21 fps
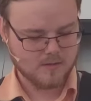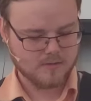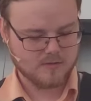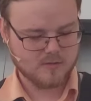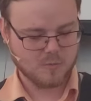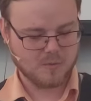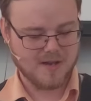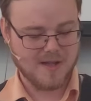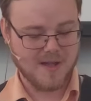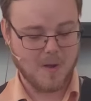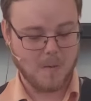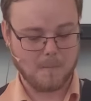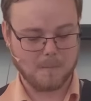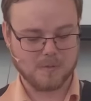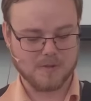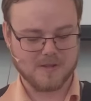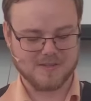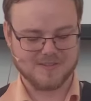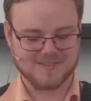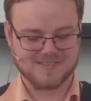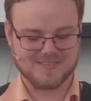So we're
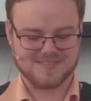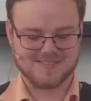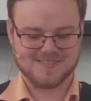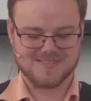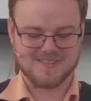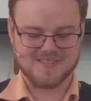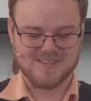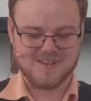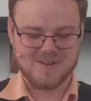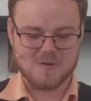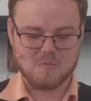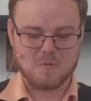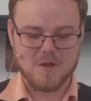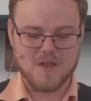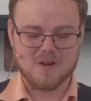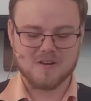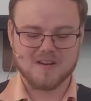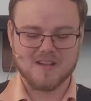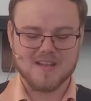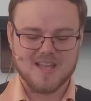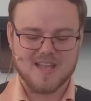helpless.
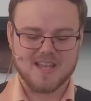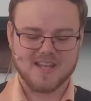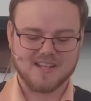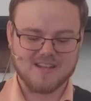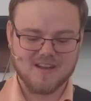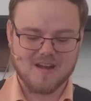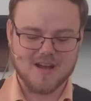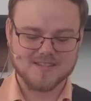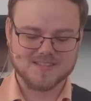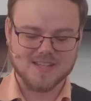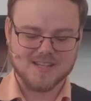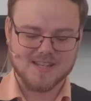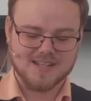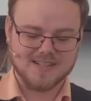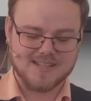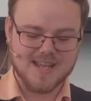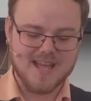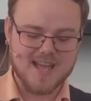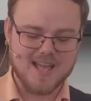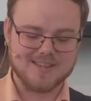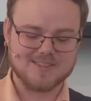We are in God's
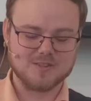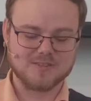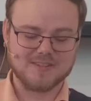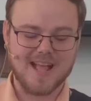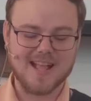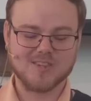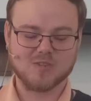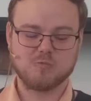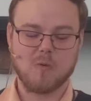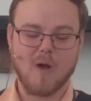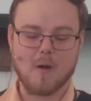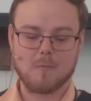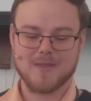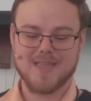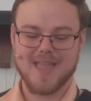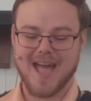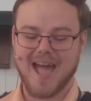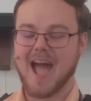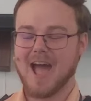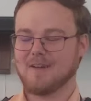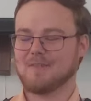debt. And so that's why
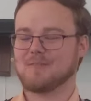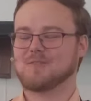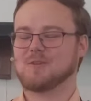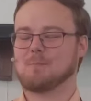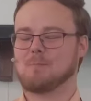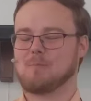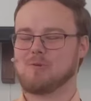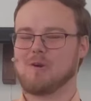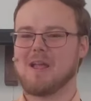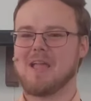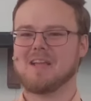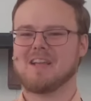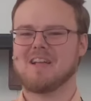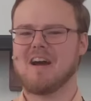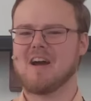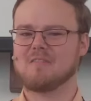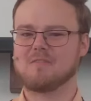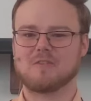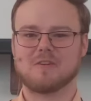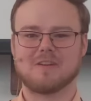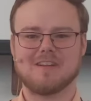we have to pray,
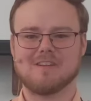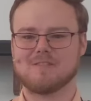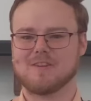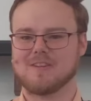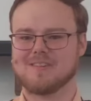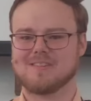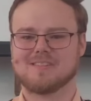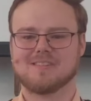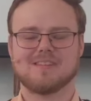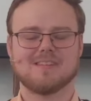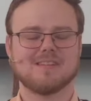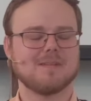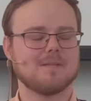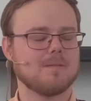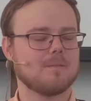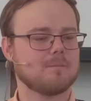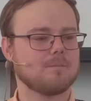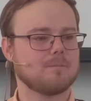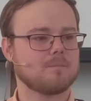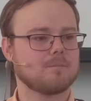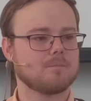God, forgive us.
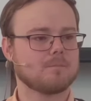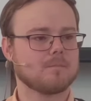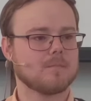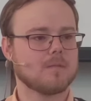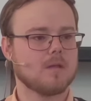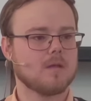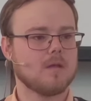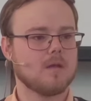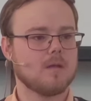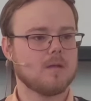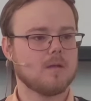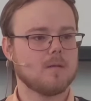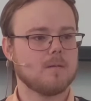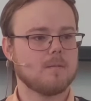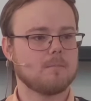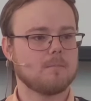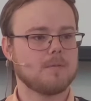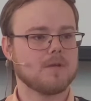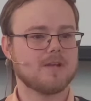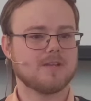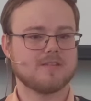Amen.
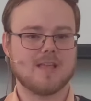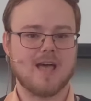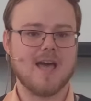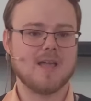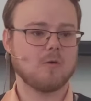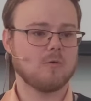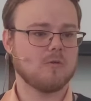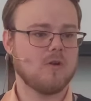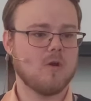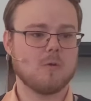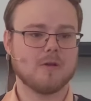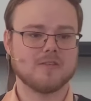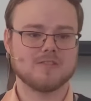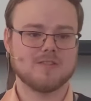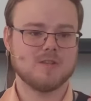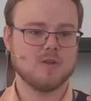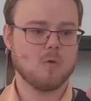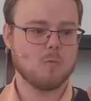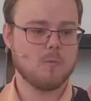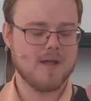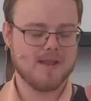Because I don't know a
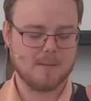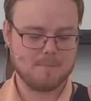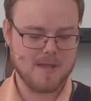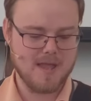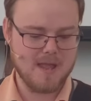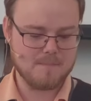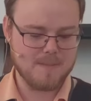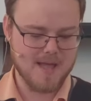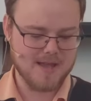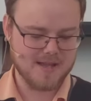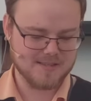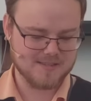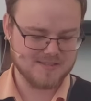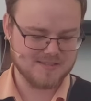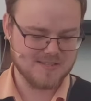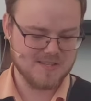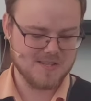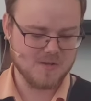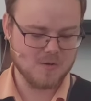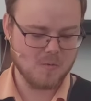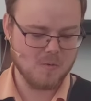single way to pay back a
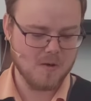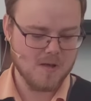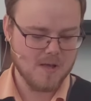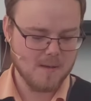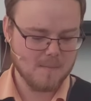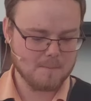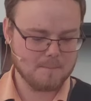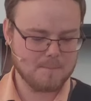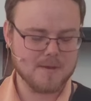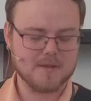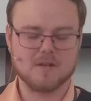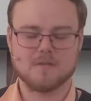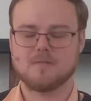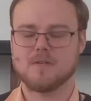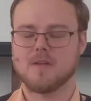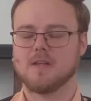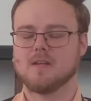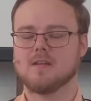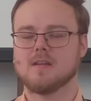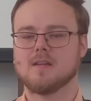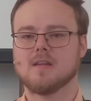single bit
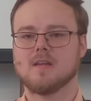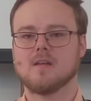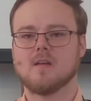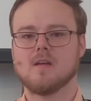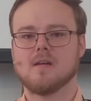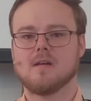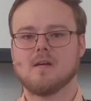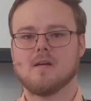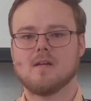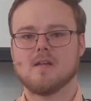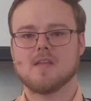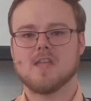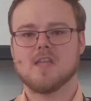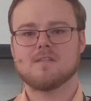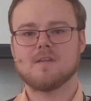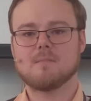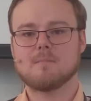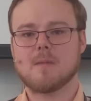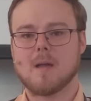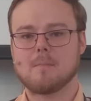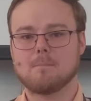of it.
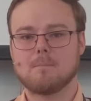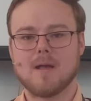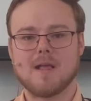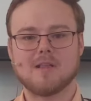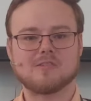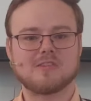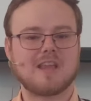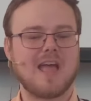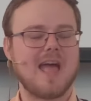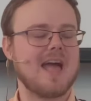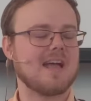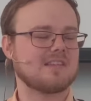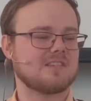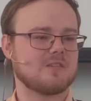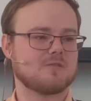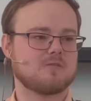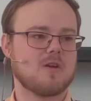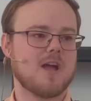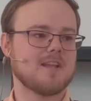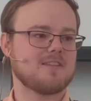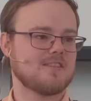Even my best acts
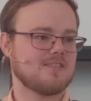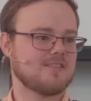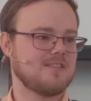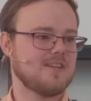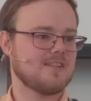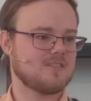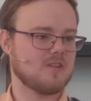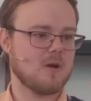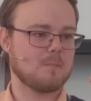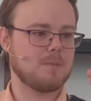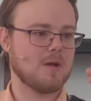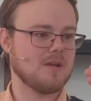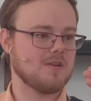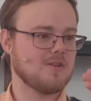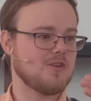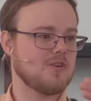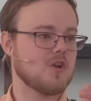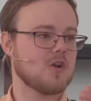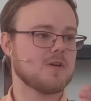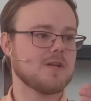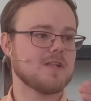of righteousness are
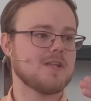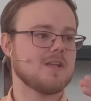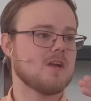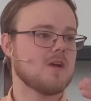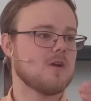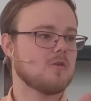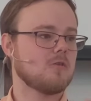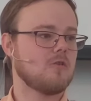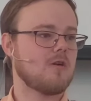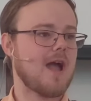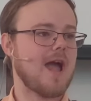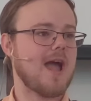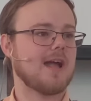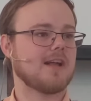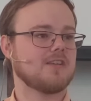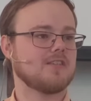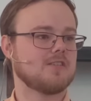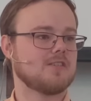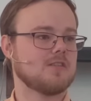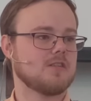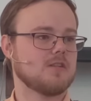but dirty
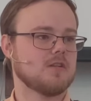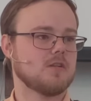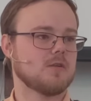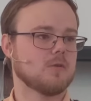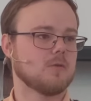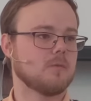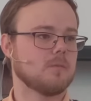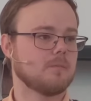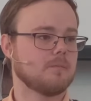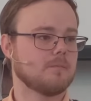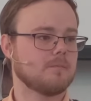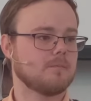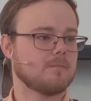rags to you